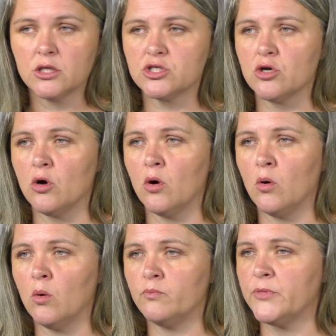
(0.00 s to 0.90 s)

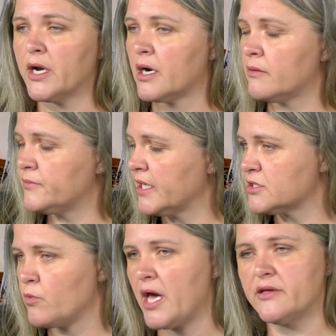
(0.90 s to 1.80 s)
So
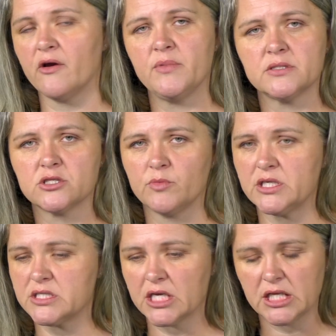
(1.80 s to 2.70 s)
that's why there have been so
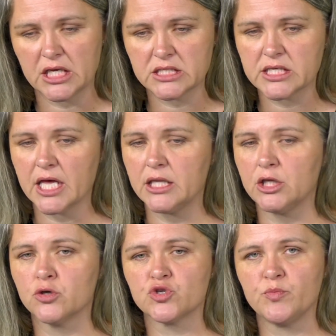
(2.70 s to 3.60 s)
many studies,
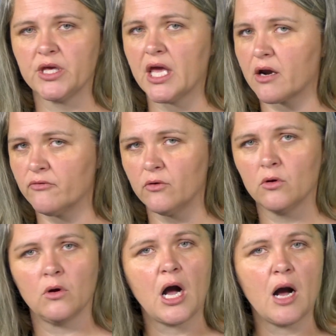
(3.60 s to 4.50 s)
and you should be
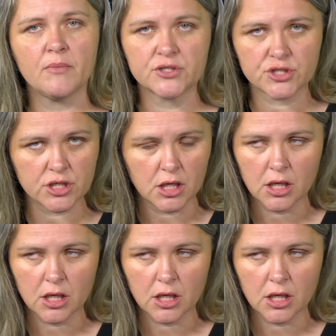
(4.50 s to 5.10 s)
careful how much